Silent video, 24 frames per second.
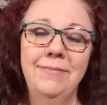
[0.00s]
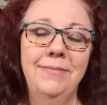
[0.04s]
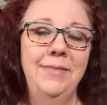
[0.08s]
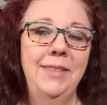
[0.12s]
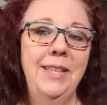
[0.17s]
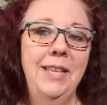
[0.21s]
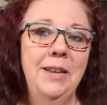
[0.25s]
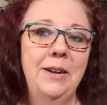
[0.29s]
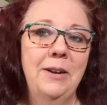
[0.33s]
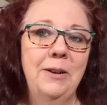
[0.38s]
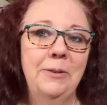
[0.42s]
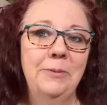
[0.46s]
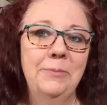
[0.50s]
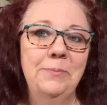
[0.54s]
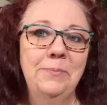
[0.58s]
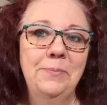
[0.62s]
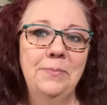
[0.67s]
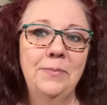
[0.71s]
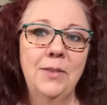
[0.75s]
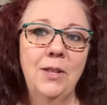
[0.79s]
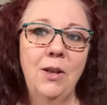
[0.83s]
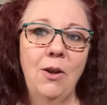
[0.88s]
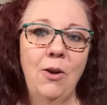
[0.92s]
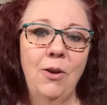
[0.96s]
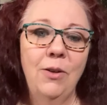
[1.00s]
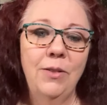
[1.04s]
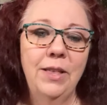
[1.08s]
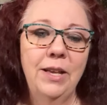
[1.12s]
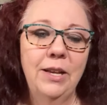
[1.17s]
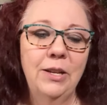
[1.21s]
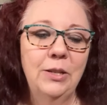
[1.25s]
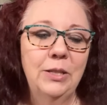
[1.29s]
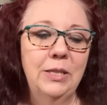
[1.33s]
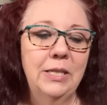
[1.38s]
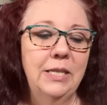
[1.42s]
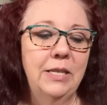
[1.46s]
you know, all
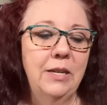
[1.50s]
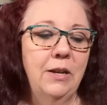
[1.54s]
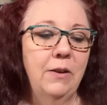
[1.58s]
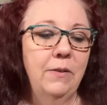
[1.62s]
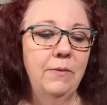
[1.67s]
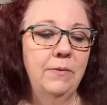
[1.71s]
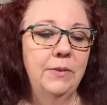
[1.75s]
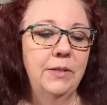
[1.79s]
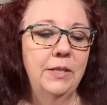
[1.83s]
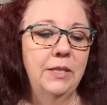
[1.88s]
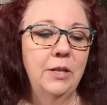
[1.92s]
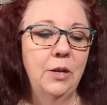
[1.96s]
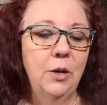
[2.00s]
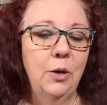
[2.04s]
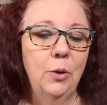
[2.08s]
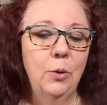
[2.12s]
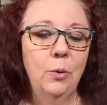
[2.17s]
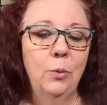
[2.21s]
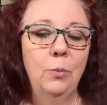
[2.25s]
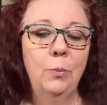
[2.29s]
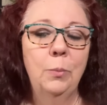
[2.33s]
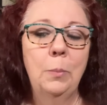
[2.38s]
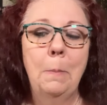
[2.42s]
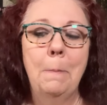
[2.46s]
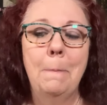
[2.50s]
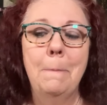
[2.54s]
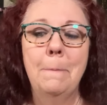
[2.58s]
that good stuff. So,